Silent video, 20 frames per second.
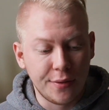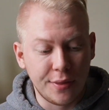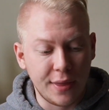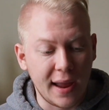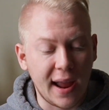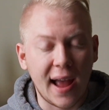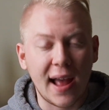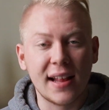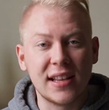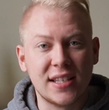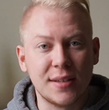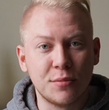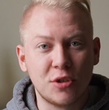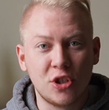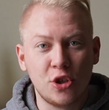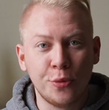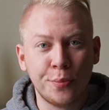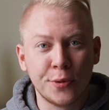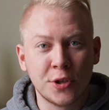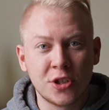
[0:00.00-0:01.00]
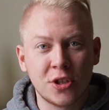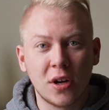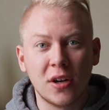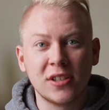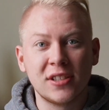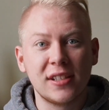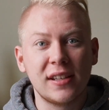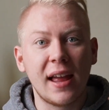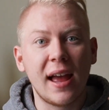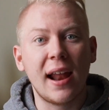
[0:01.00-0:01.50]
They add some
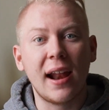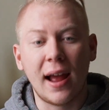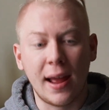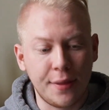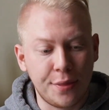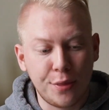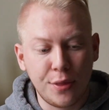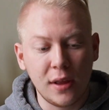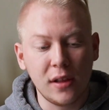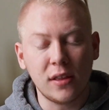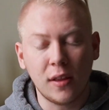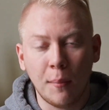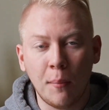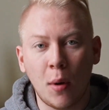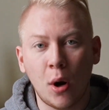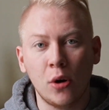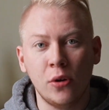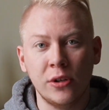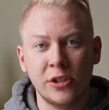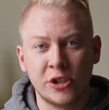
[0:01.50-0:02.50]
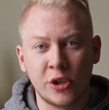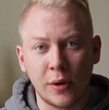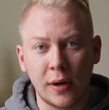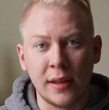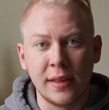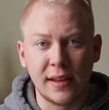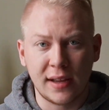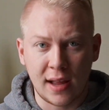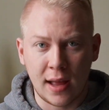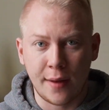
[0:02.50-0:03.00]
superstars to that. I think the Marlins are
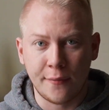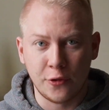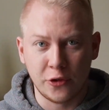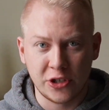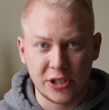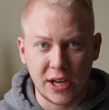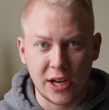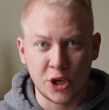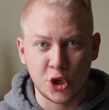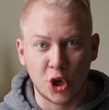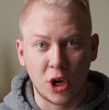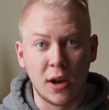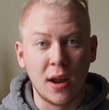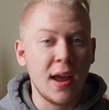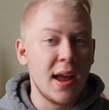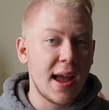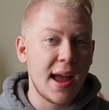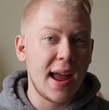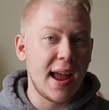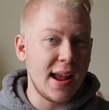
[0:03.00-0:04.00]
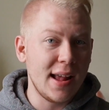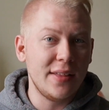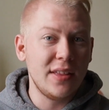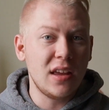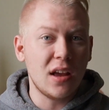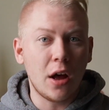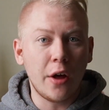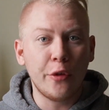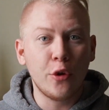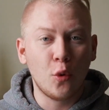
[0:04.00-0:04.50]
in the conversation.
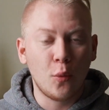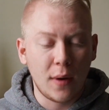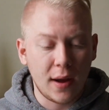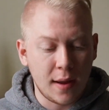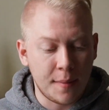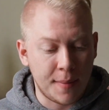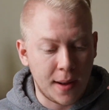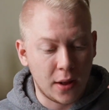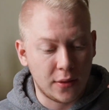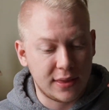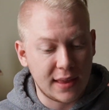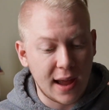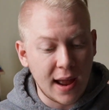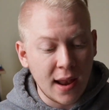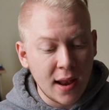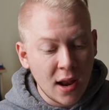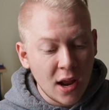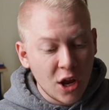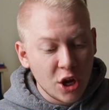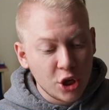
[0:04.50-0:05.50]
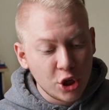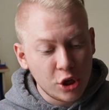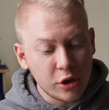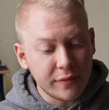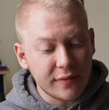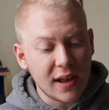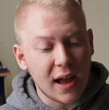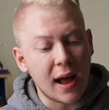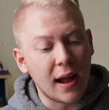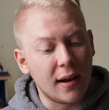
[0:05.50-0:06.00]
And the other way about that,
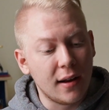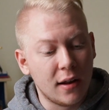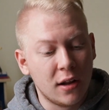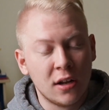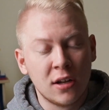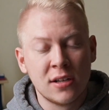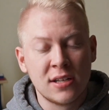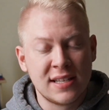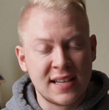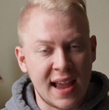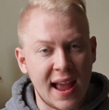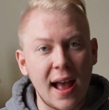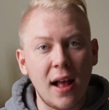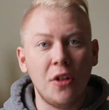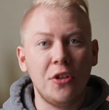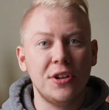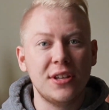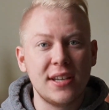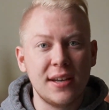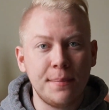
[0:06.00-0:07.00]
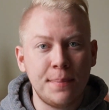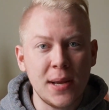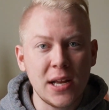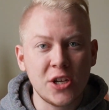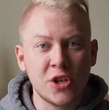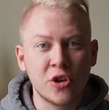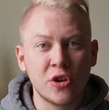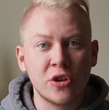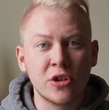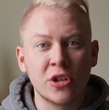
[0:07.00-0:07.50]
you've got talented
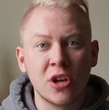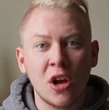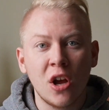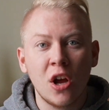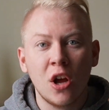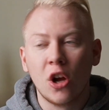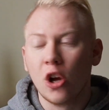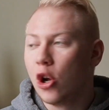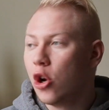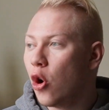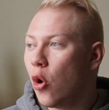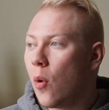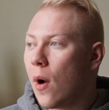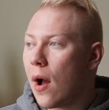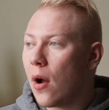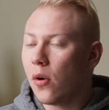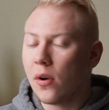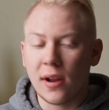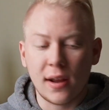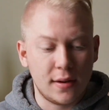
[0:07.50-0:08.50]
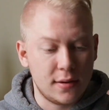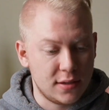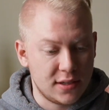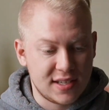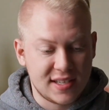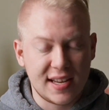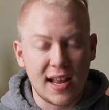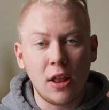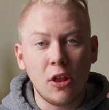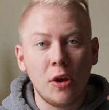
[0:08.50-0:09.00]
pitchers. Go out,
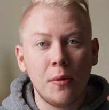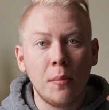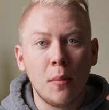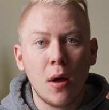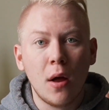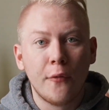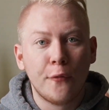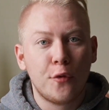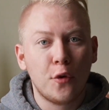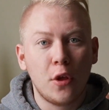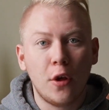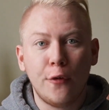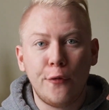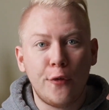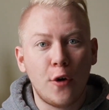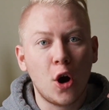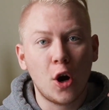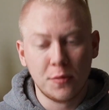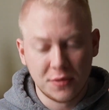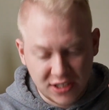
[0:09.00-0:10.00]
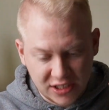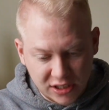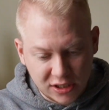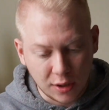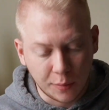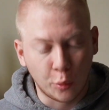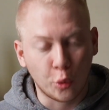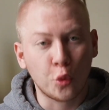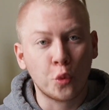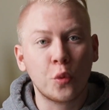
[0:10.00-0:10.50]
sell them for the farm
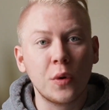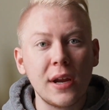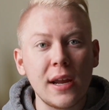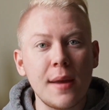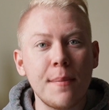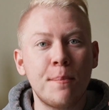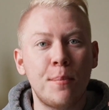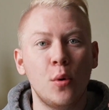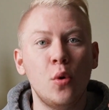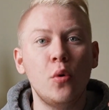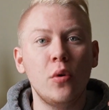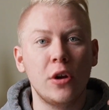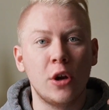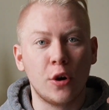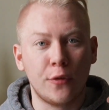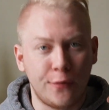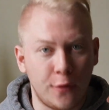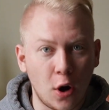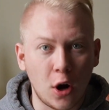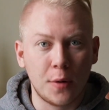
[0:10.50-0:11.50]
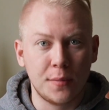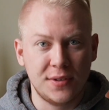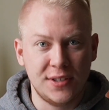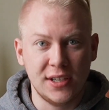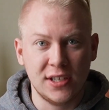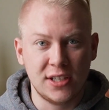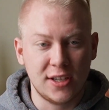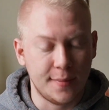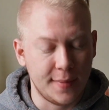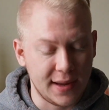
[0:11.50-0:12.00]
system. Reboot your farm
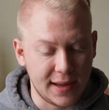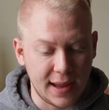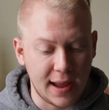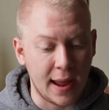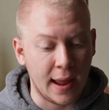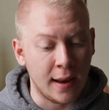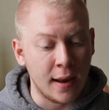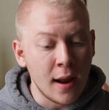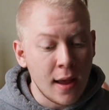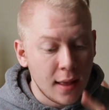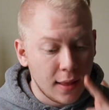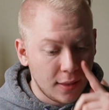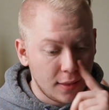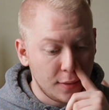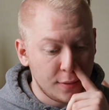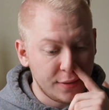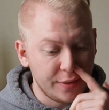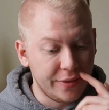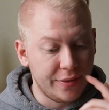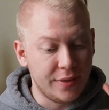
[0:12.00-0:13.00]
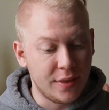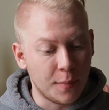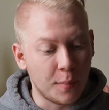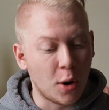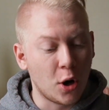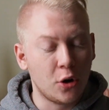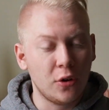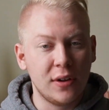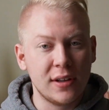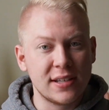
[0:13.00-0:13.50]
system again. The
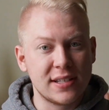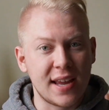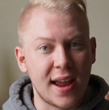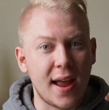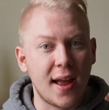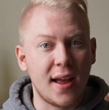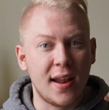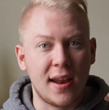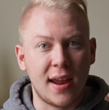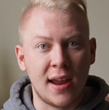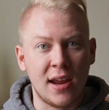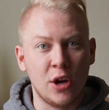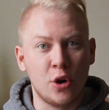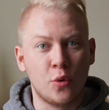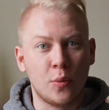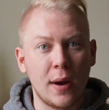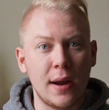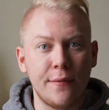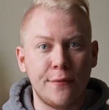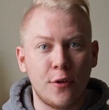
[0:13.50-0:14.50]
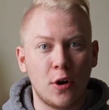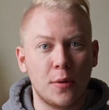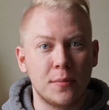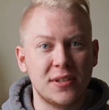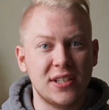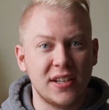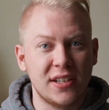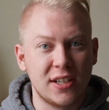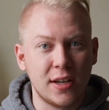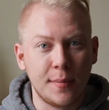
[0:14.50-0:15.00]
Marlins had a great
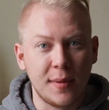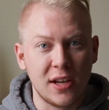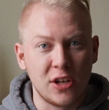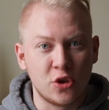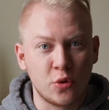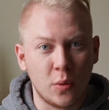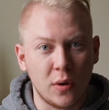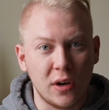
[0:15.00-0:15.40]
farm system in